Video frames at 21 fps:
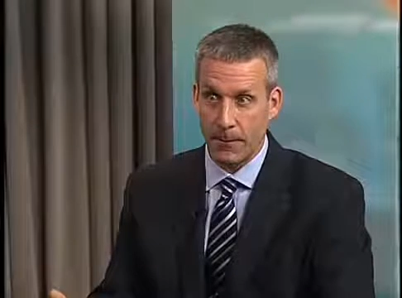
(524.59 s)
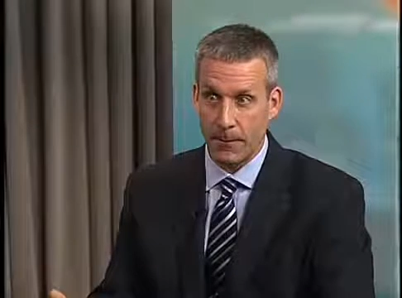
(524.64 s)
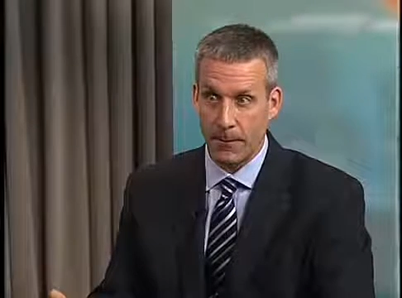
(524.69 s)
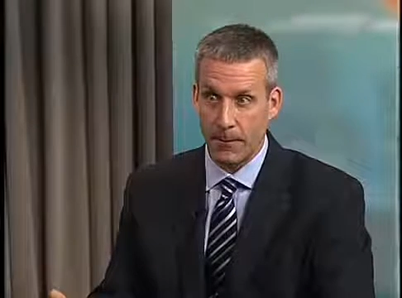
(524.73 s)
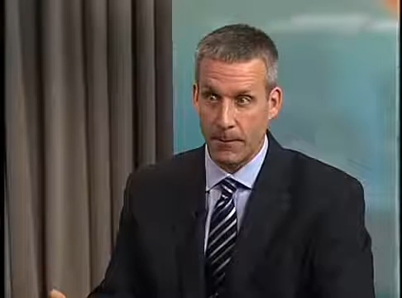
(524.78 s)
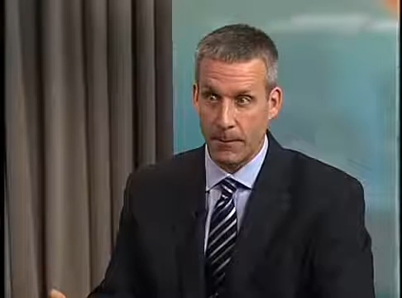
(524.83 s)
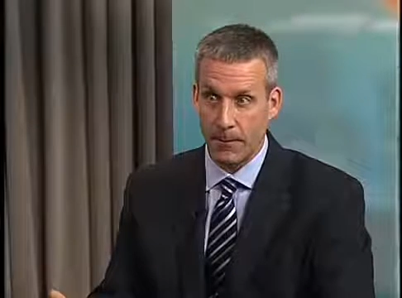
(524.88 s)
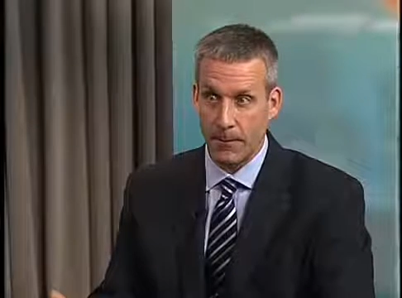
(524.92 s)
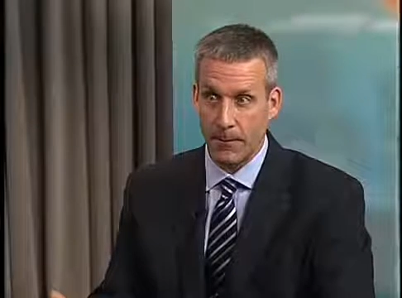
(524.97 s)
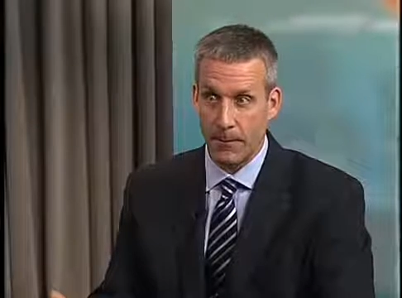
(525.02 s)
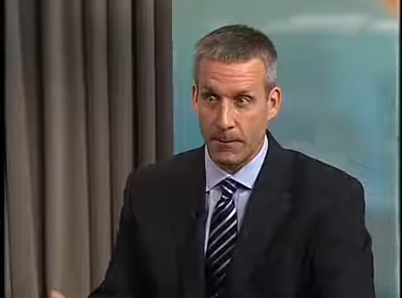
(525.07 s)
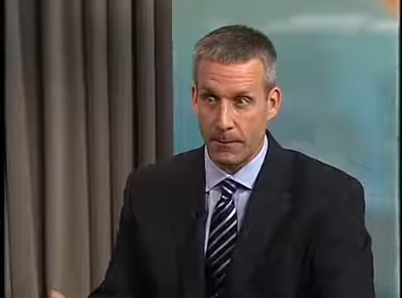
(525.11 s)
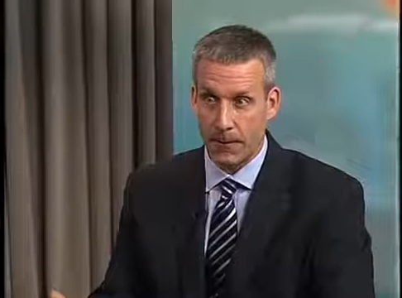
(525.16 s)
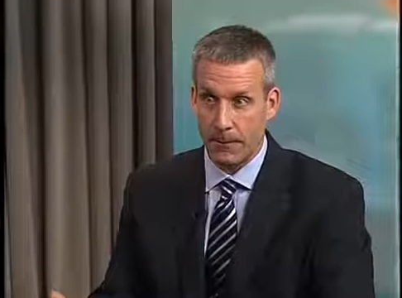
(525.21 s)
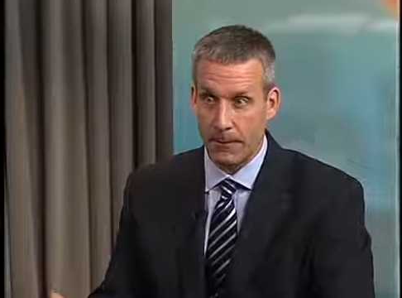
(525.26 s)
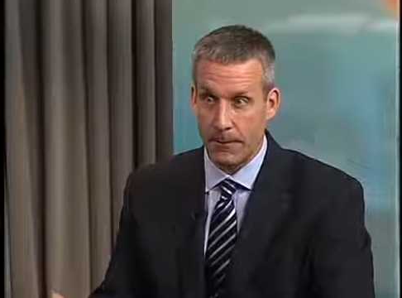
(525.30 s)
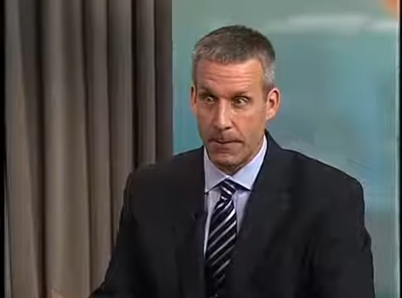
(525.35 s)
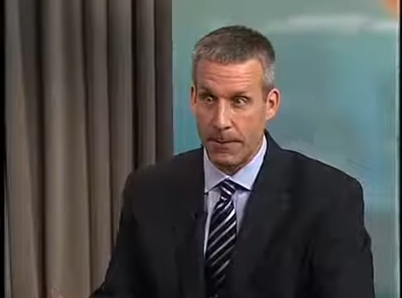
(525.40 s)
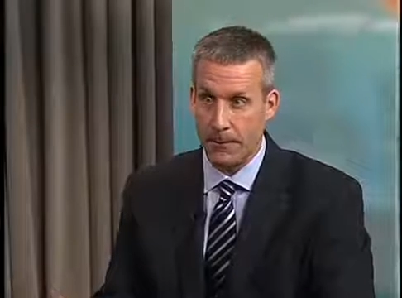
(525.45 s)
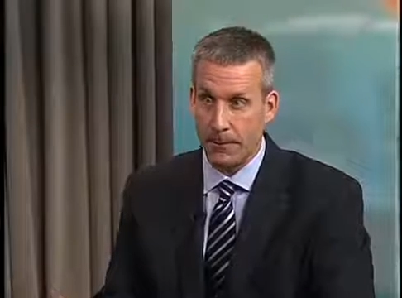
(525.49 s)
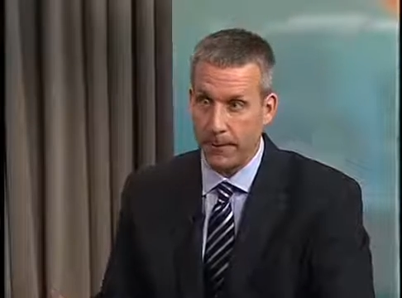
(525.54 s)
to be a
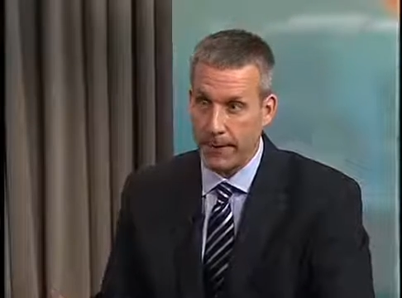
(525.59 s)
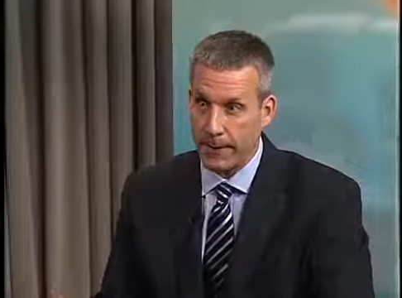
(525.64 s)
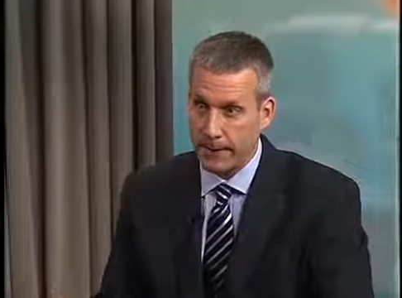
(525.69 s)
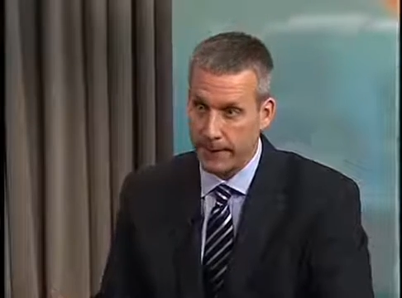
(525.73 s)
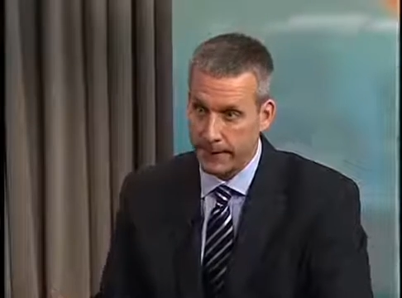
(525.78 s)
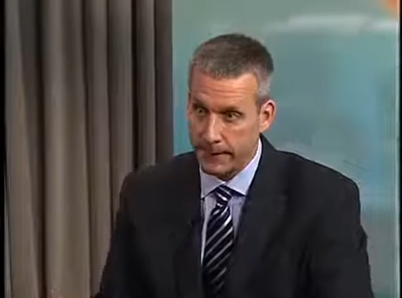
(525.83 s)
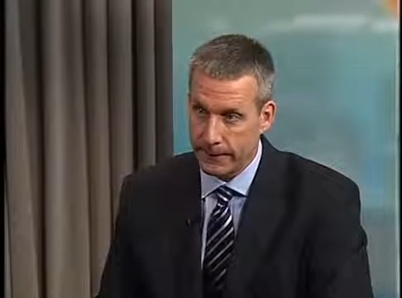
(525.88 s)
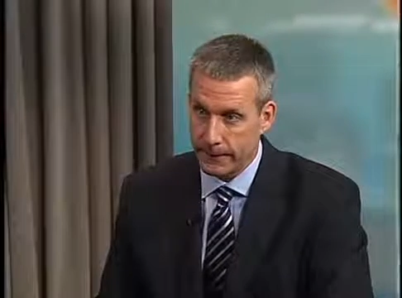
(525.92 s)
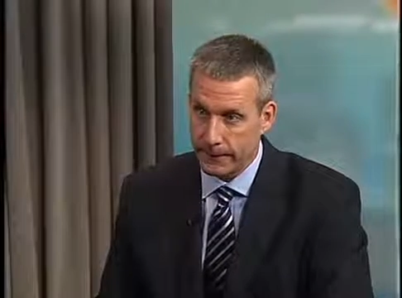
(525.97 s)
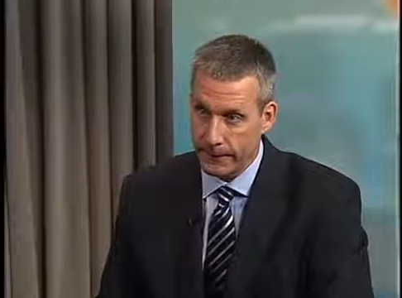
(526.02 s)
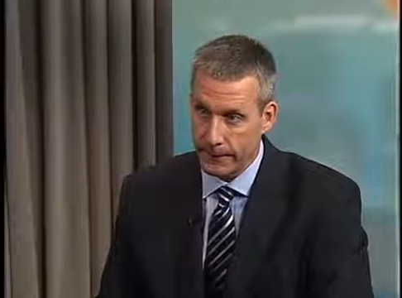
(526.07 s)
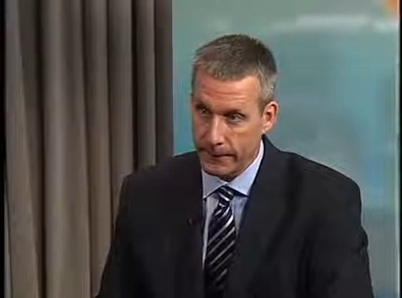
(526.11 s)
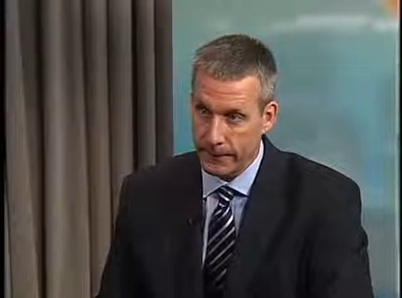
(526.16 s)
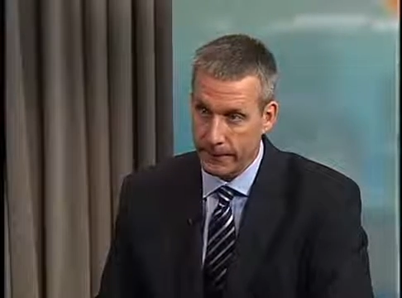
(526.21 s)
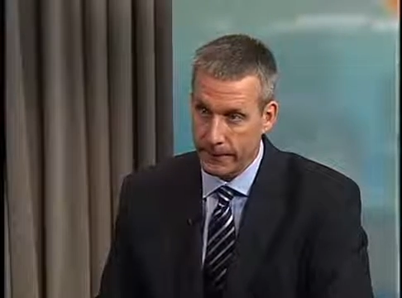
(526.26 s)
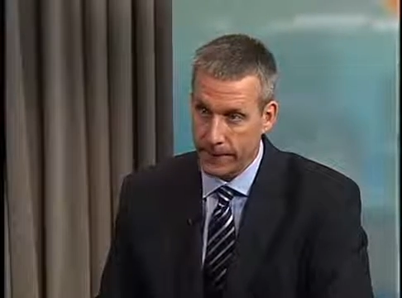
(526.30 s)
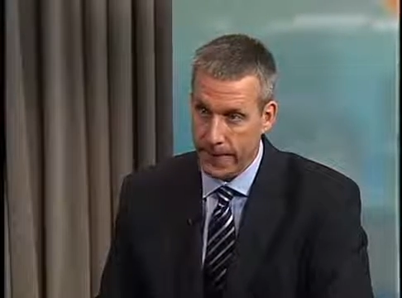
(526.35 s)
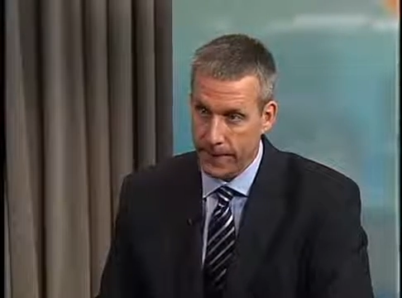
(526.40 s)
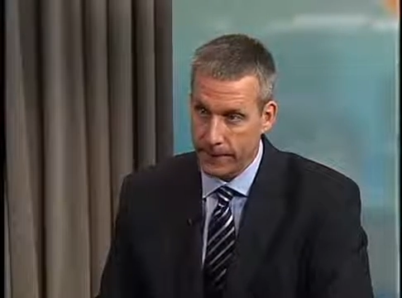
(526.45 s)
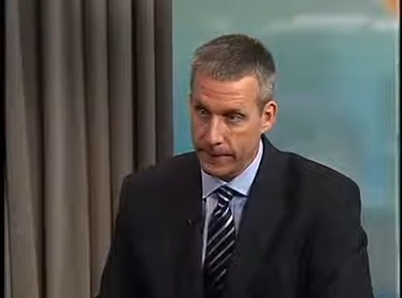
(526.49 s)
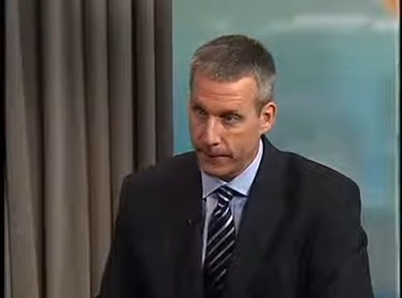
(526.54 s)
pretty big piece
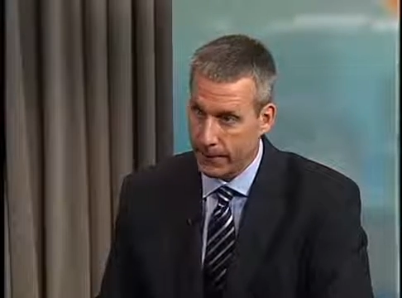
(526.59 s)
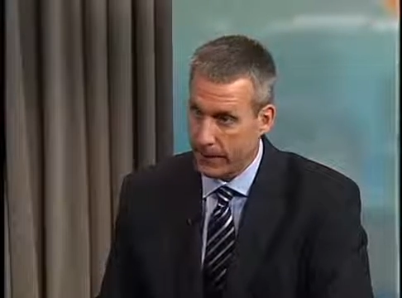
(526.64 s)
of that.